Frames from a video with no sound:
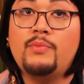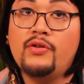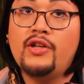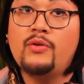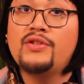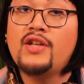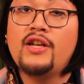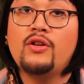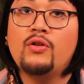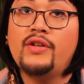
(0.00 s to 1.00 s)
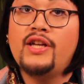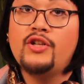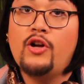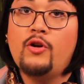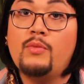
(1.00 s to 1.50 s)
that the building was not an old-age
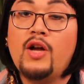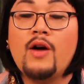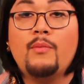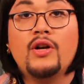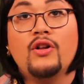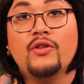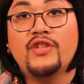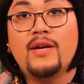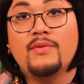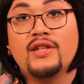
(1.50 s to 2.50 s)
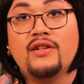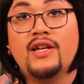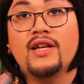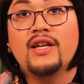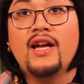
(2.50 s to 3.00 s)
home, but an
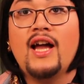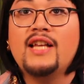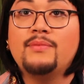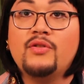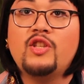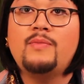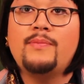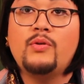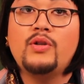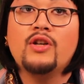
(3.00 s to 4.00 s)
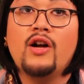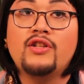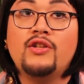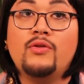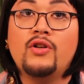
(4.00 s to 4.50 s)
Alzheimer's clinic, as most of the people we
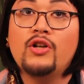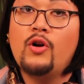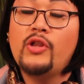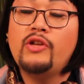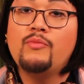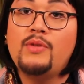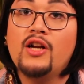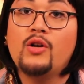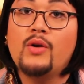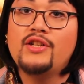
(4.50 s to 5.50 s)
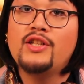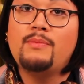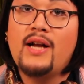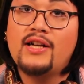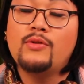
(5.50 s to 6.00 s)
talked to could only repeat our
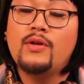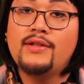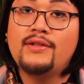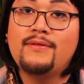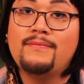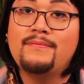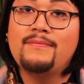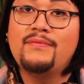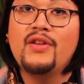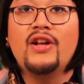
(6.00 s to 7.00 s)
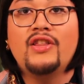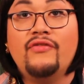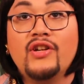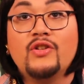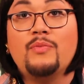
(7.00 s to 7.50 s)
questions back to us.
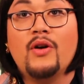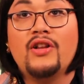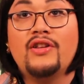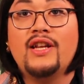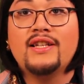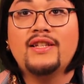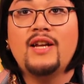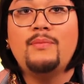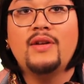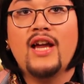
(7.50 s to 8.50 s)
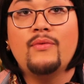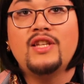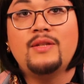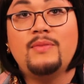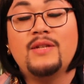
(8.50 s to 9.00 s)
The Victory Party ended nights
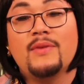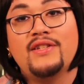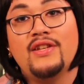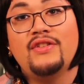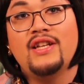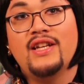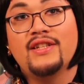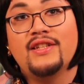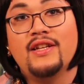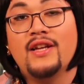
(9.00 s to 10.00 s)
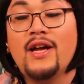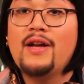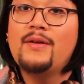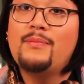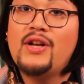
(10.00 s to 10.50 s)
together with Steve
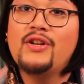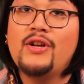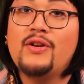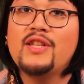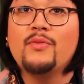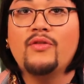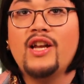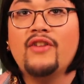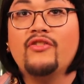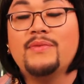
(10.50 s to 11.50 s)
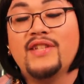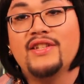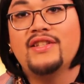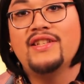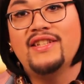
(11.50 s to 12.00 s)
Nixon, better known as Miranda
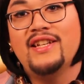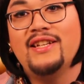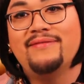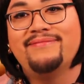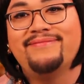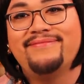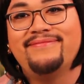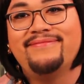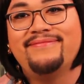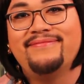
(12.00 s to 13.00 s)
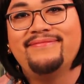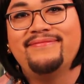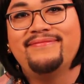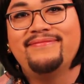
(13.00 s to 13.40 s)
from Sex and the City.